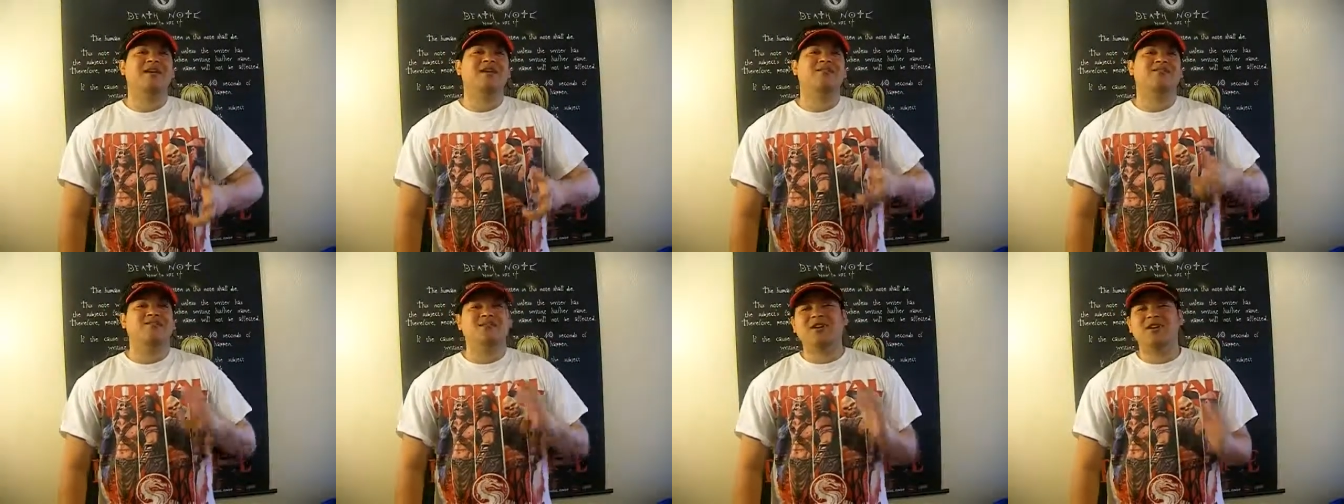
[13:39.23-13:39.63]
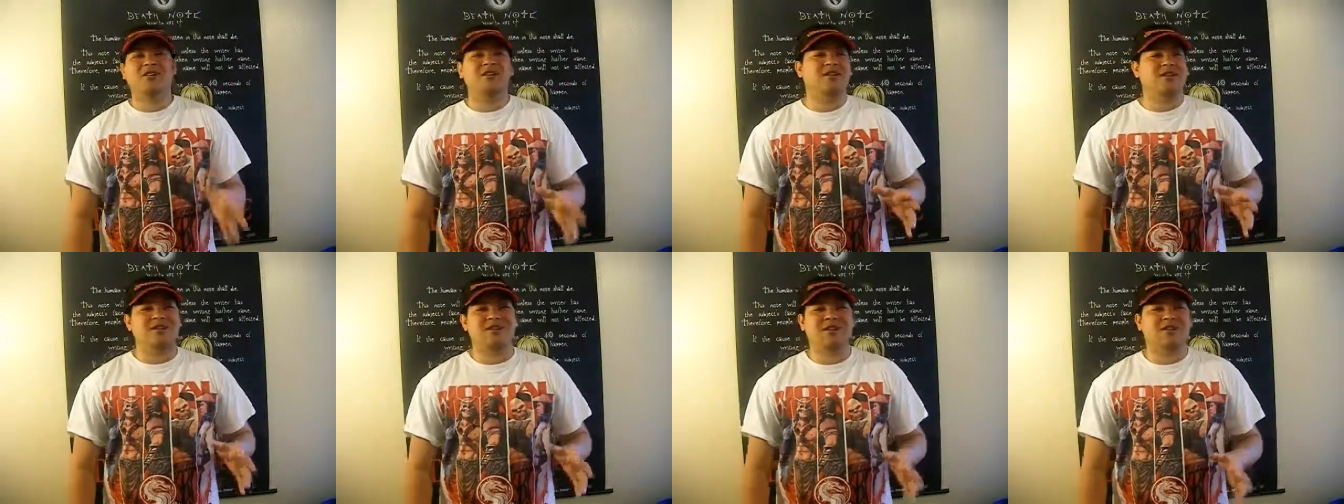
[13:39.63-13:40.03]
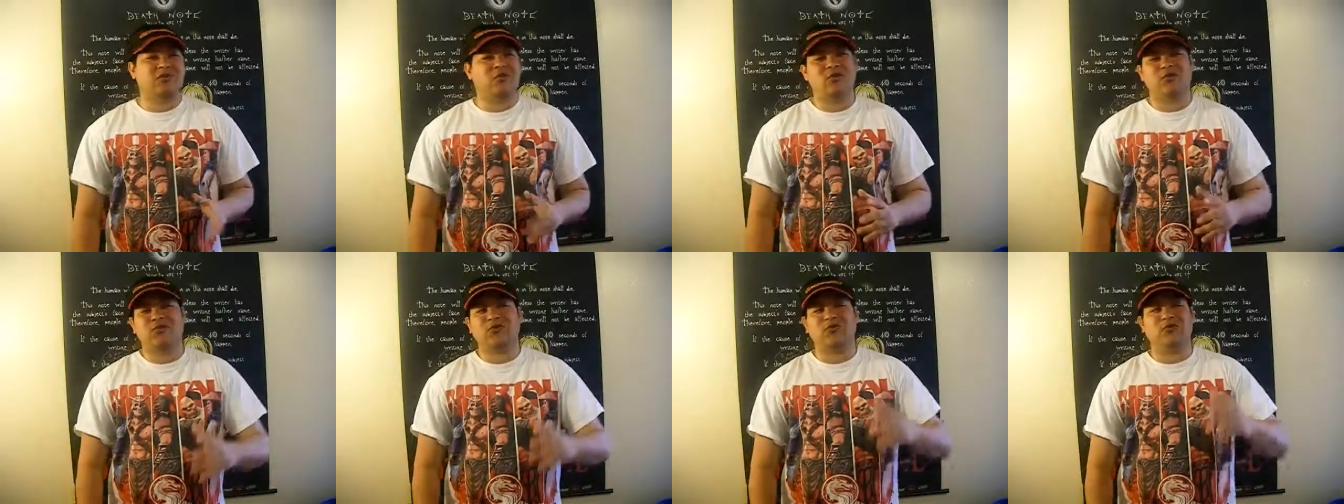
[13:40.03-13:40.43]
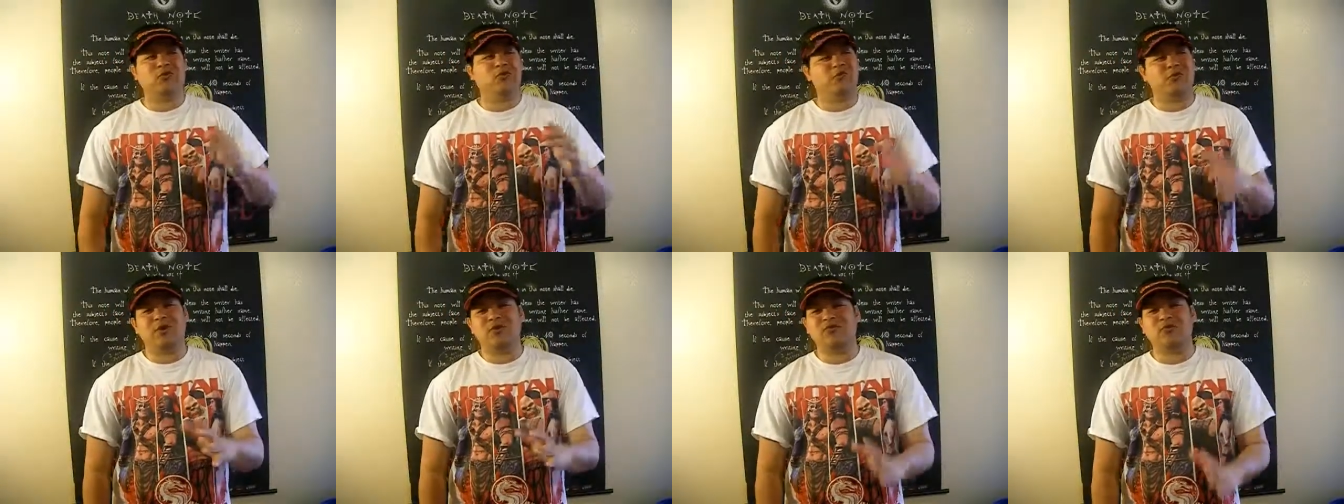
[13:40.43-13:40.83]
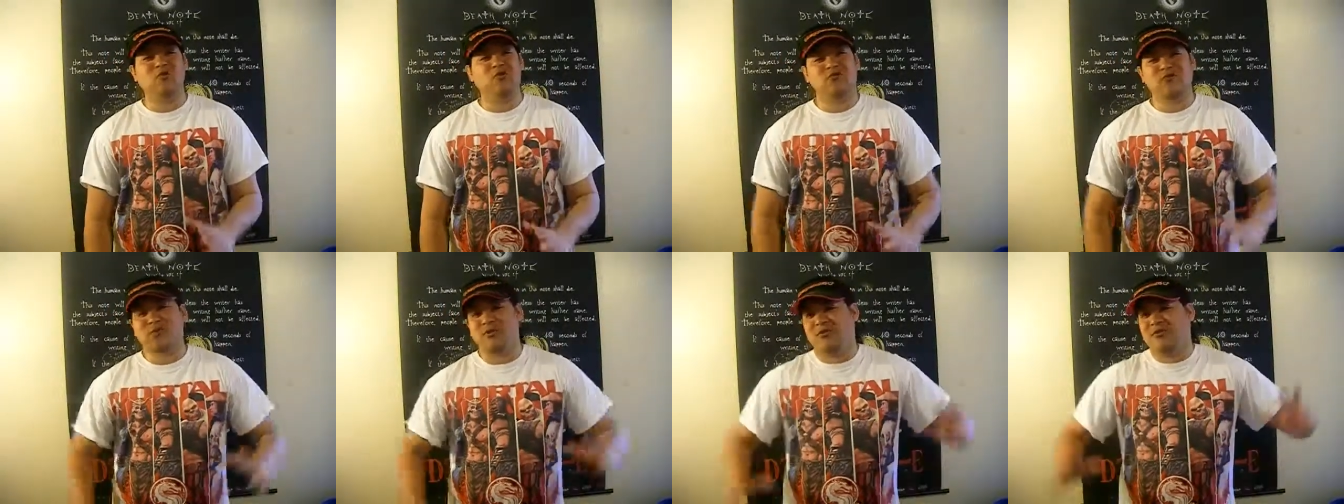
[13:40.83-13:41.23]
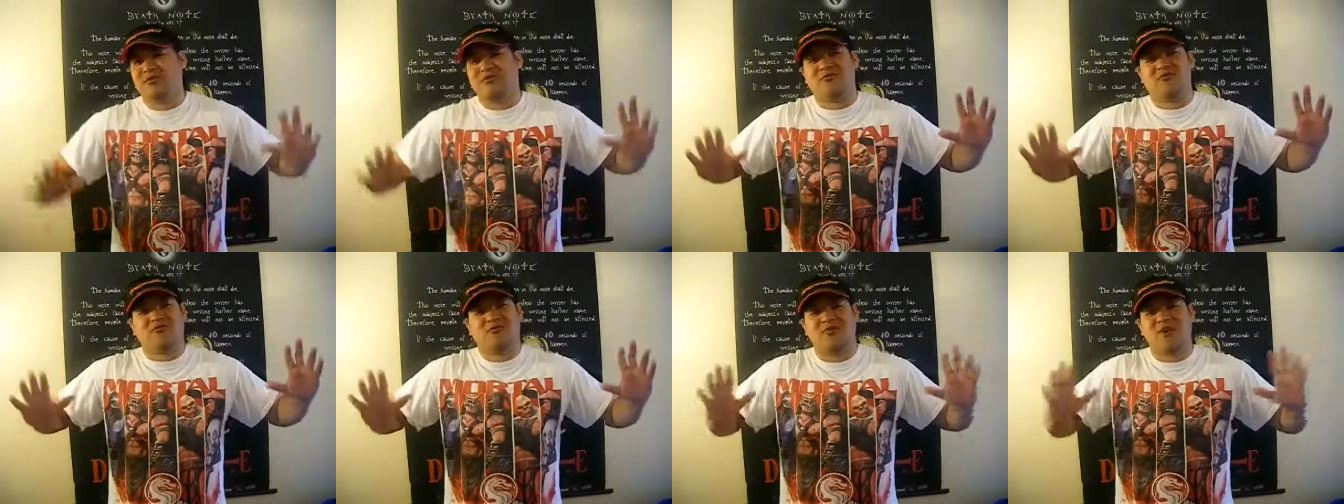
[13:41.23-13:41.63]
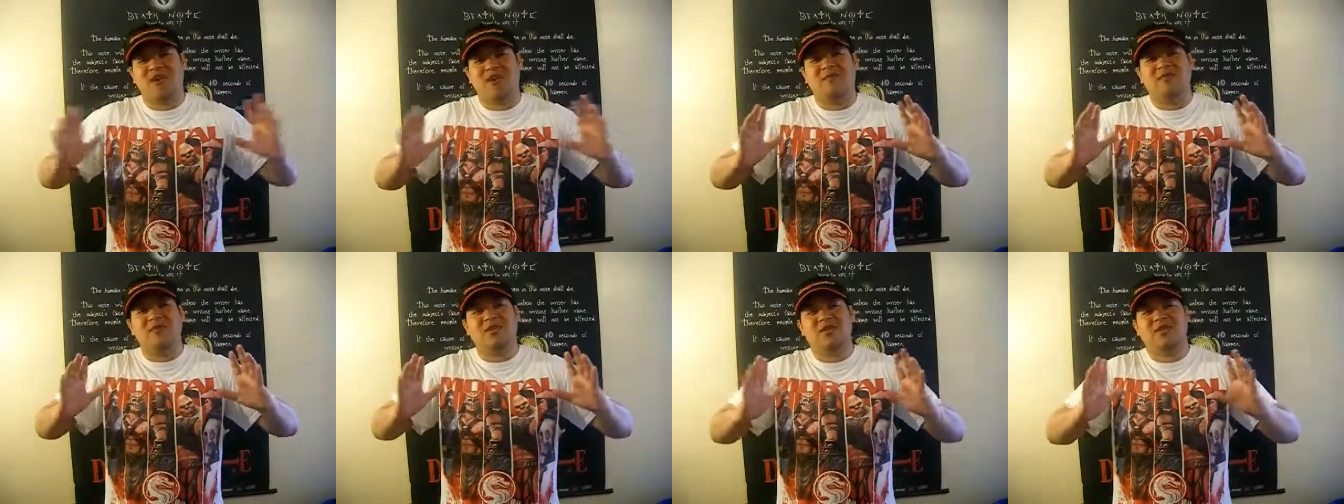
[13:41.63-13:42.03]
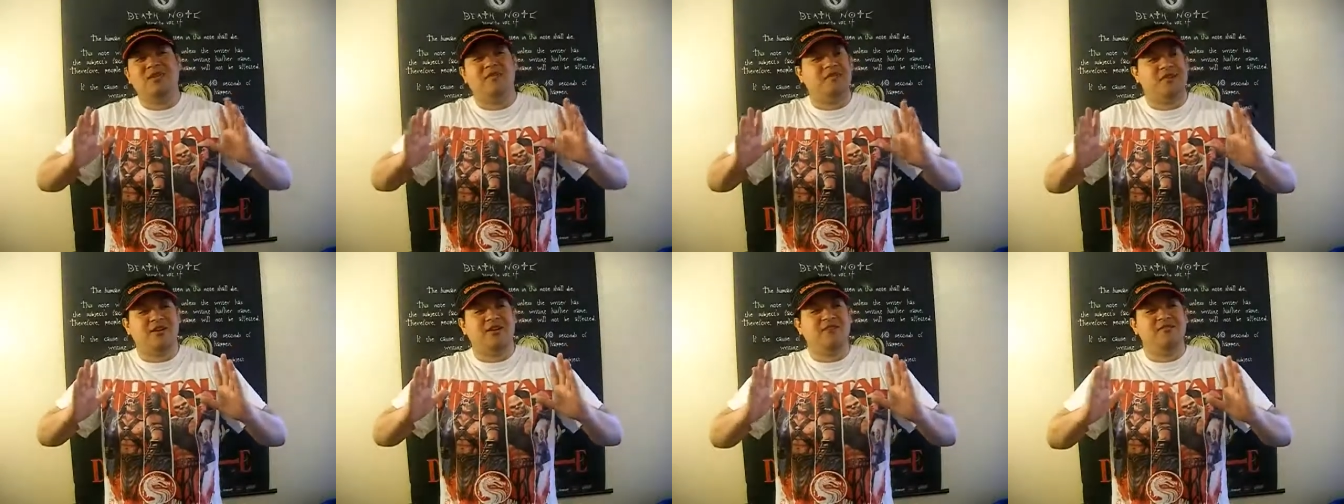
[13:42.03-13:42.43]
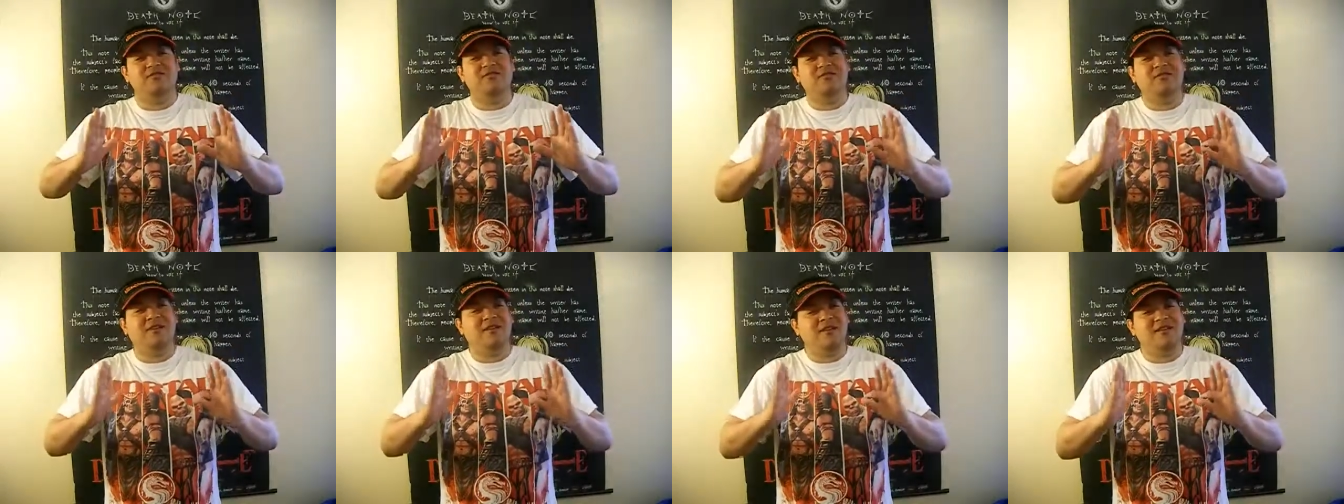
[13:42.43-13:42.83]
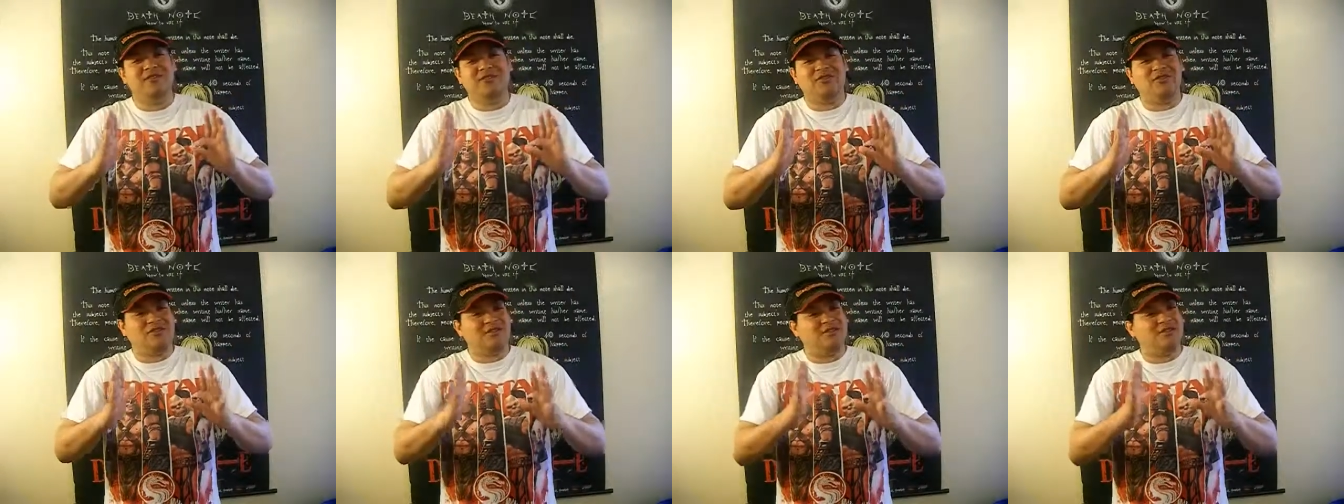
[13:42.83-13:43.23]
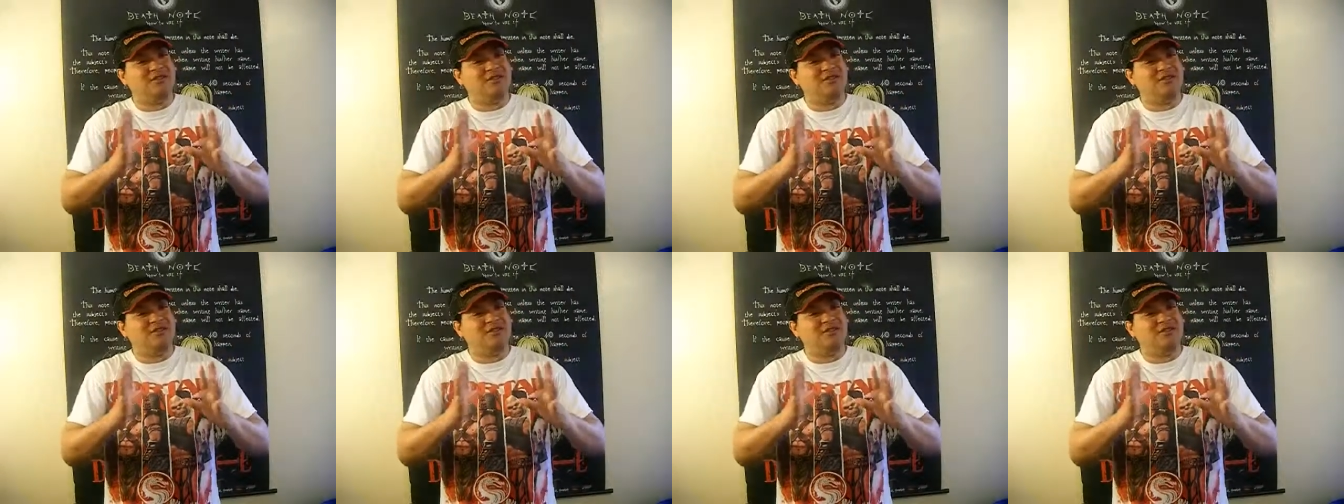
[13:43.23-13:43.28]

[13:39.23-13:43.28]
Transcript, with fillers: really is a super duper crammed in, condensed,